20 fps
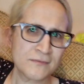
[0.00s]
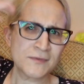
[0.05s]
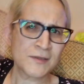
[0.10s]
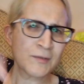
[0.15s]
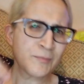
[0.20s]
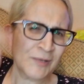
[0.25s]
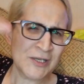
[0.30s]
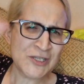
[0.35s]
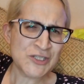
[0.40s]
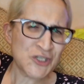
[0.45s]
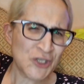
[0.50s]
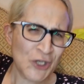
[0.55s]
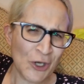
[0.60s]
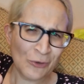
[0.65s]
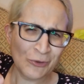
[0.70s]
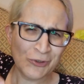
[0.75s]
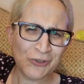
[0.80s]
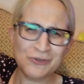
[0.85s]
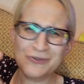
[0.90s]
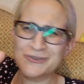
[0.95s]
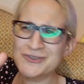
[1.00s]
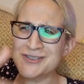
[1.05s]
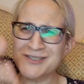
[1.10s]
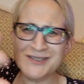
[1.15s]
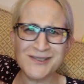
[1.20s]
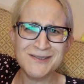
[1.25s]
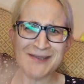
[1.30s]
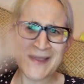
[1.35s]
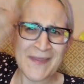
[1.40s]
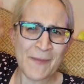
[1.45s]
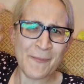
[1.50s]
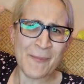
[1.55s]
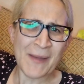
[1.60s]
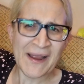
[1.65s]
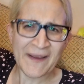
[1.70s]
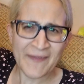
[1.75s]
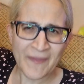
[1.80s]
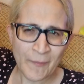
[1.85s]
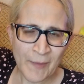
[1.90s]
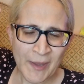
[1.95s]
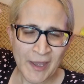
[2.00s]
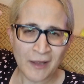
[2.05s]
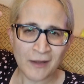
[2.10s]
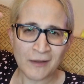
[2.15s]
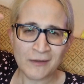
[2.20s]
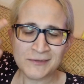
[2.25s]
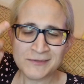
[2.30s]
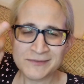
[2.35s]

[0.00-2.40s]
the place you're going to, just send it back in the mail.